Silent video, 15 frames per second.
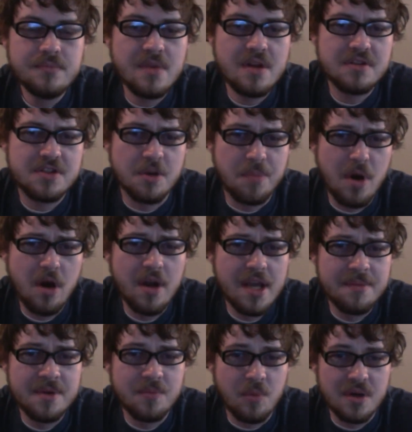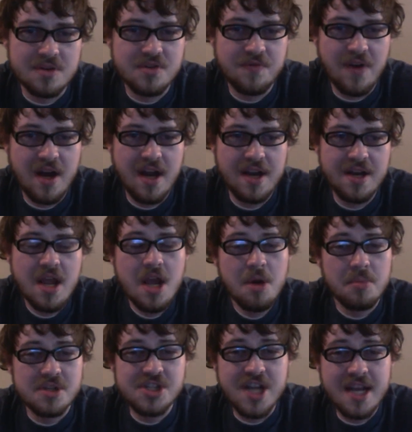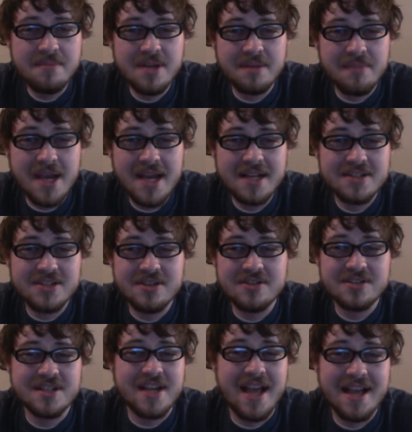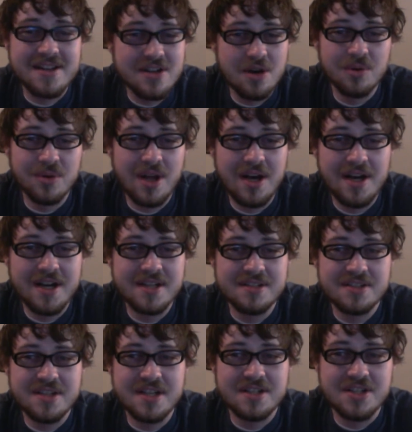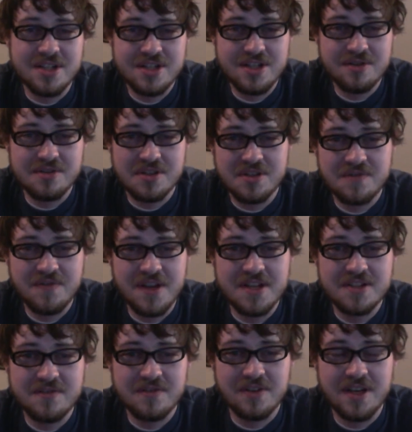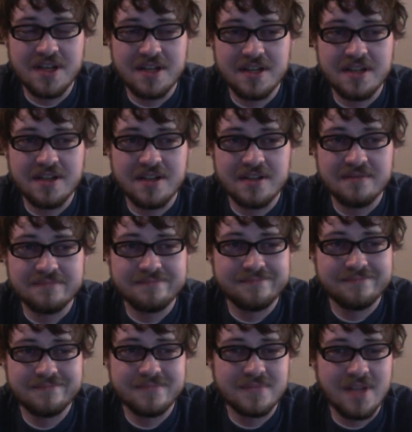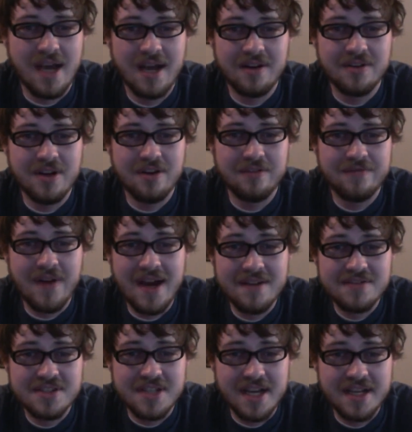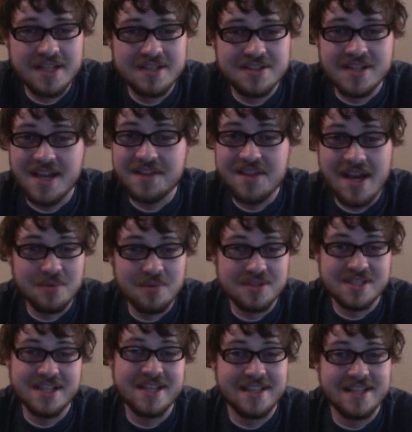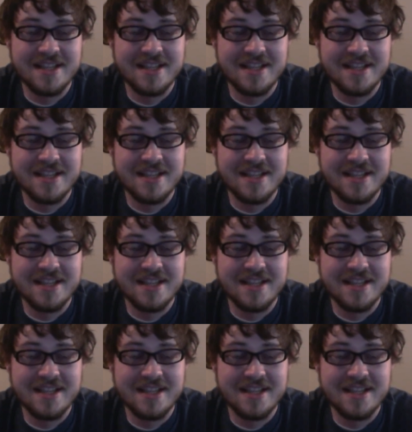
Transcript: So Paul Heyman was fine, but Shane McMahon seriously had no lines. It just shows his face for like, I don't know, 5 seconds, and that was it.